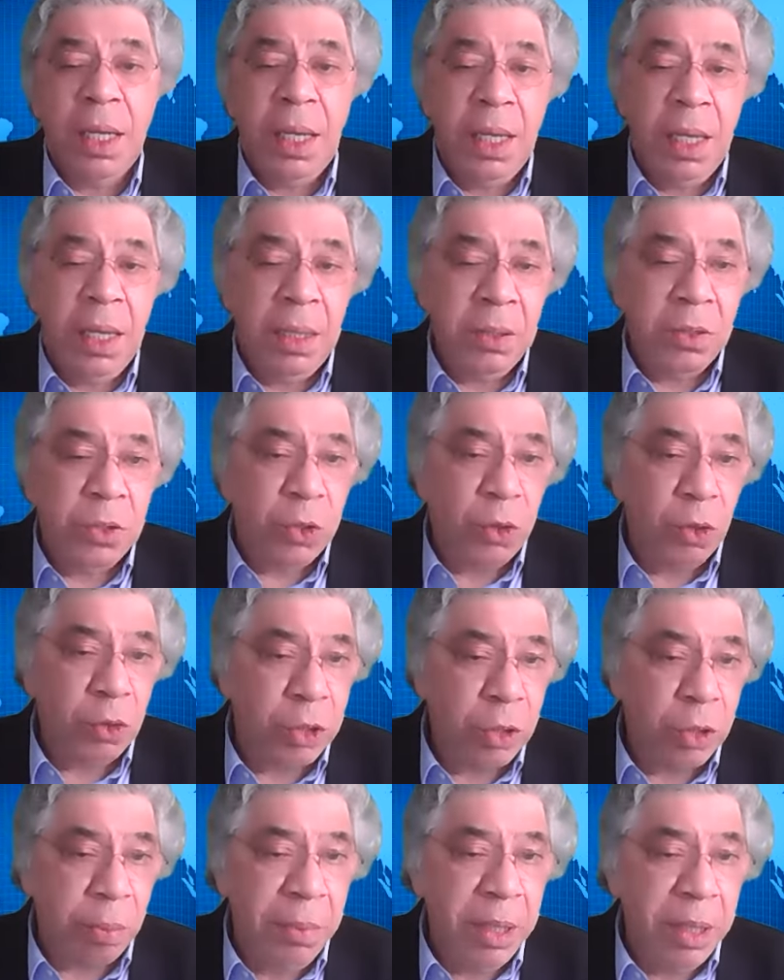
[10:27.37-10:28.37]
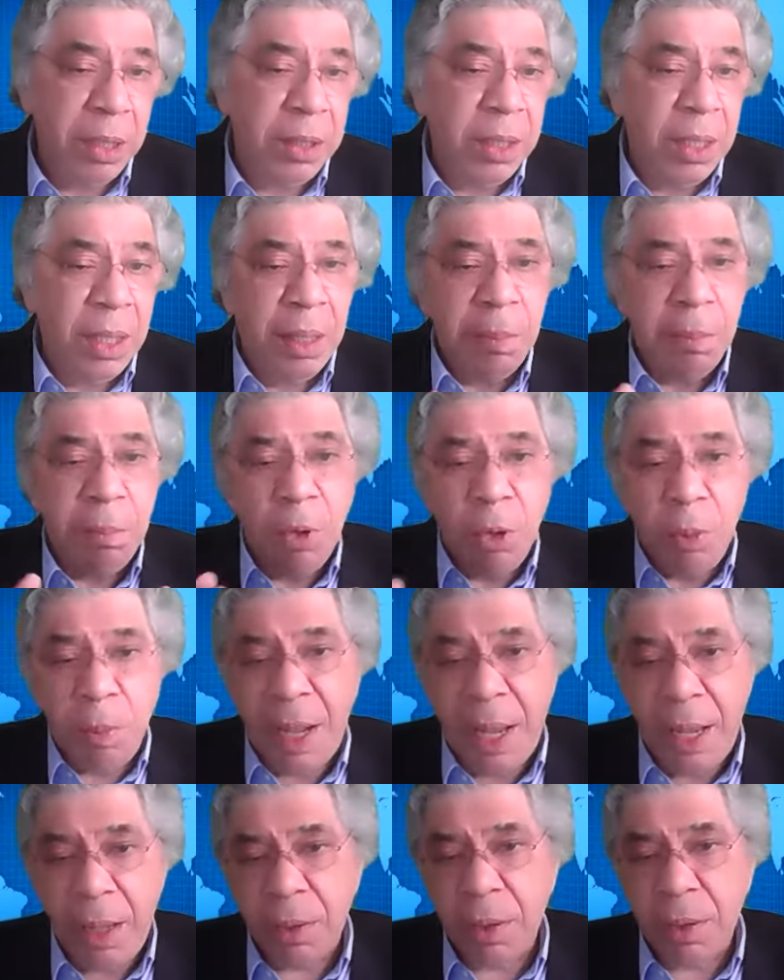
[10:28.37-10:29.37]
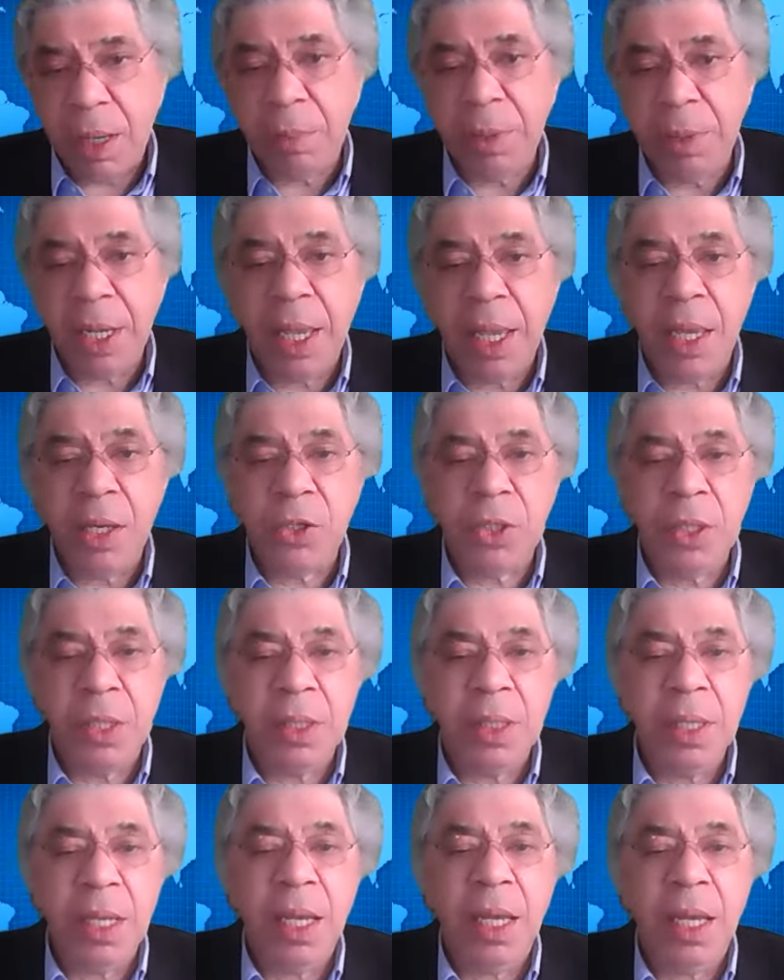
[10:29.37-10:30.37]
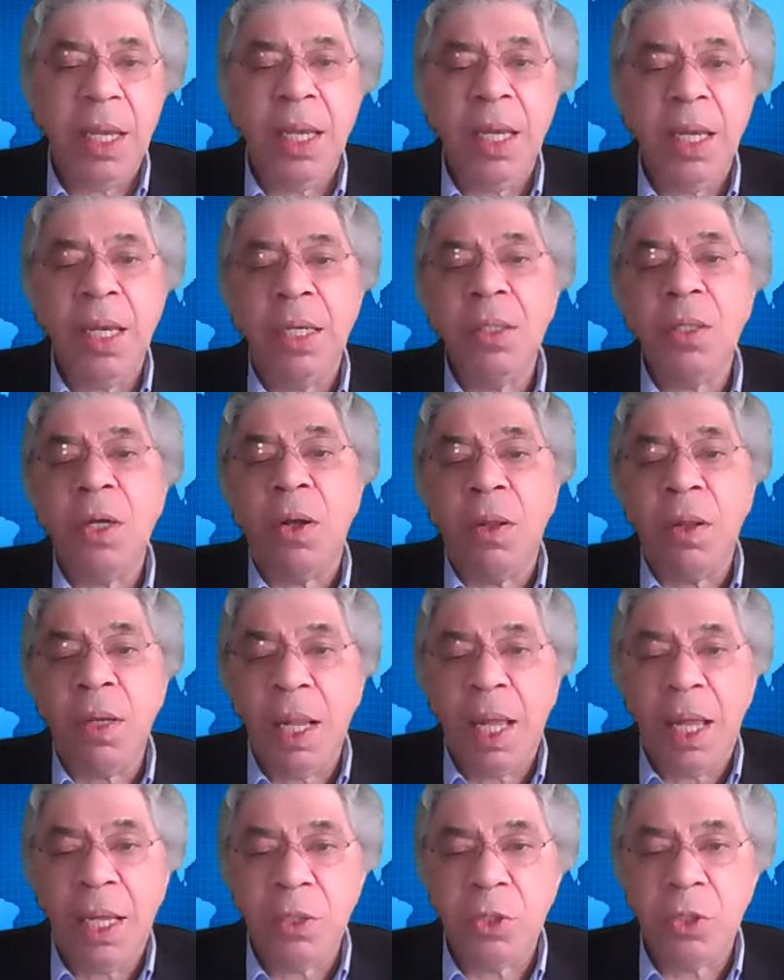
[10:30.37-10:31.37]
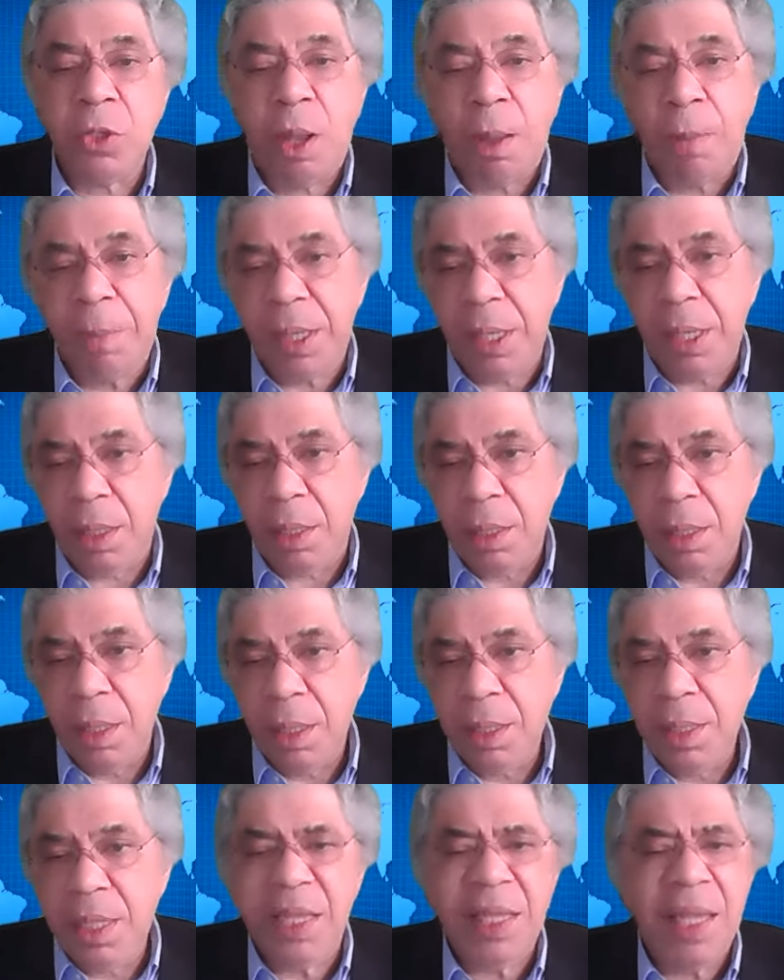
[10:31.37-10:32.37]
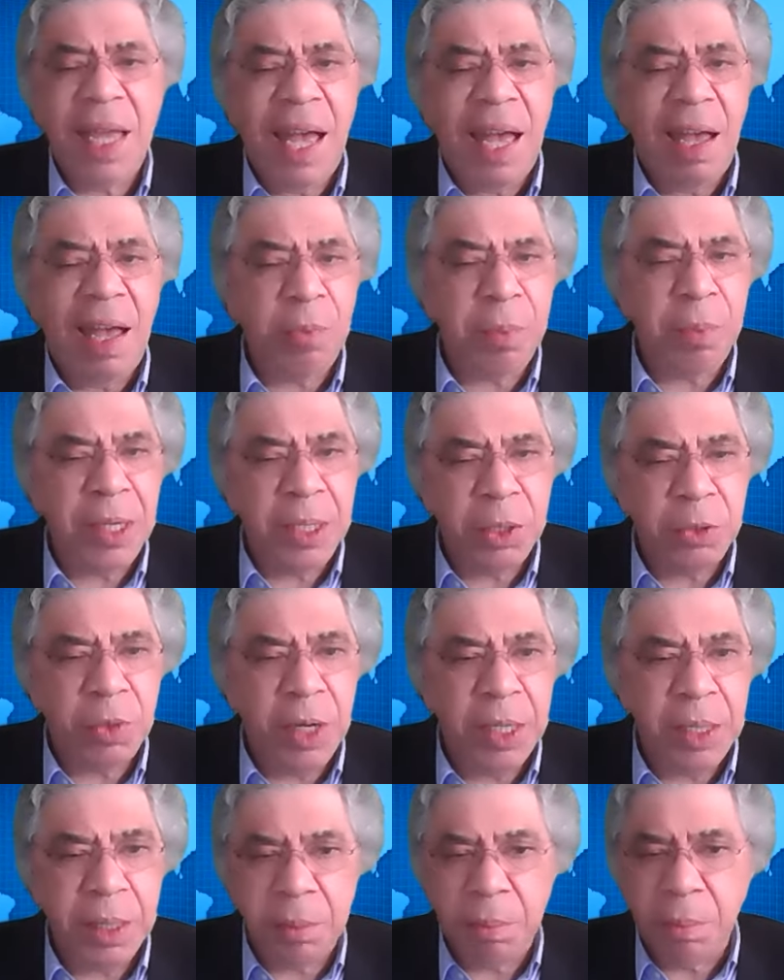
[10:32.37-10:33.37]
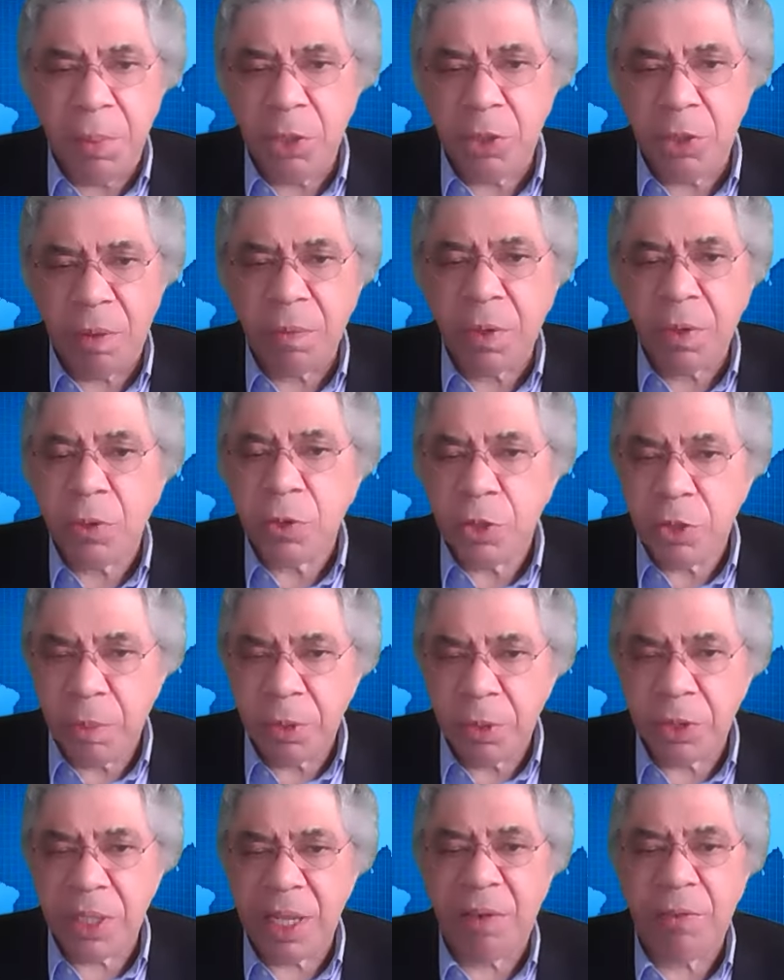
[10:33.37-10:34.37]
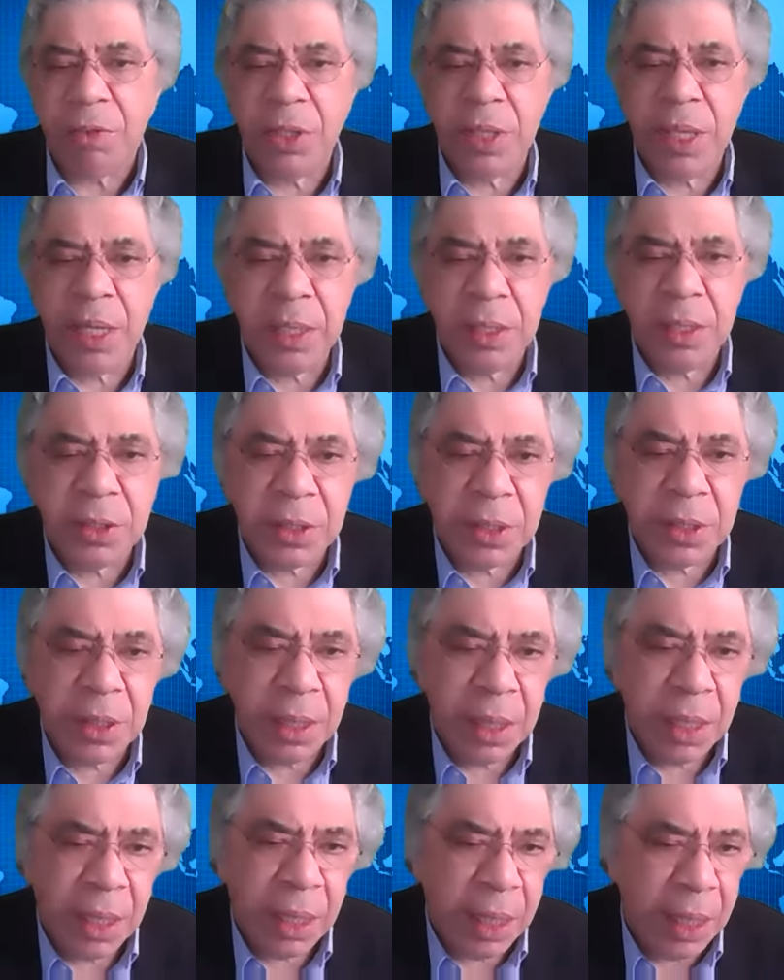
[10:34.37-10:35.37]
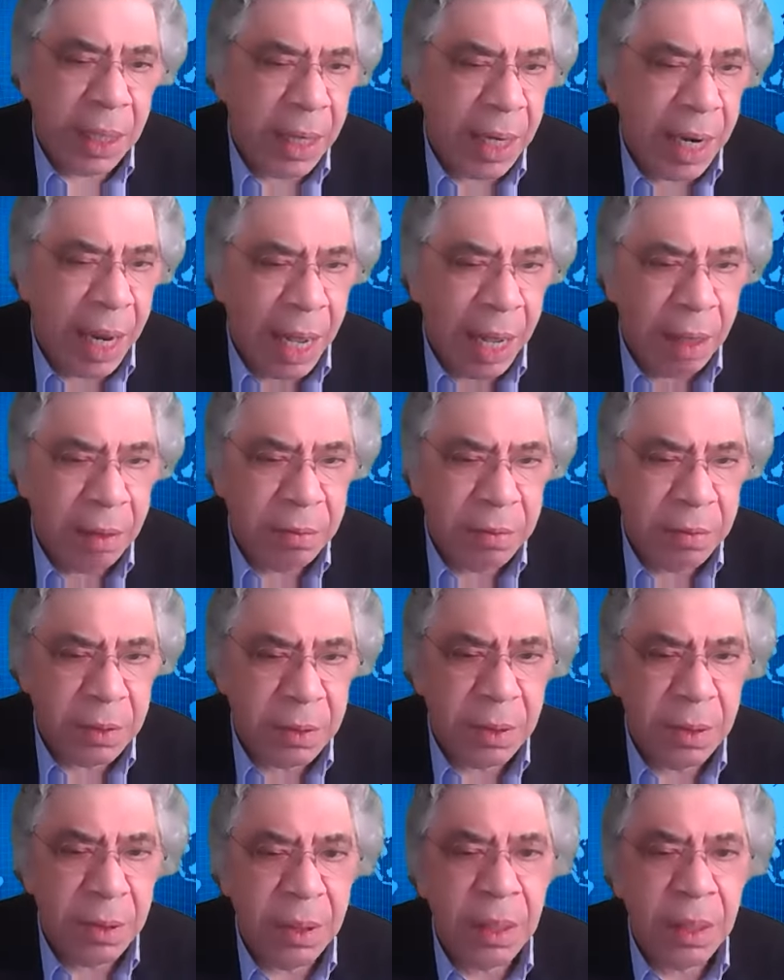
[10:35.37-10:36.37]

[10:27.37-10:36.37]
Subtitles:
in social media, mobile communication, and online shopping that have penetrated much of consumers' everyday lives,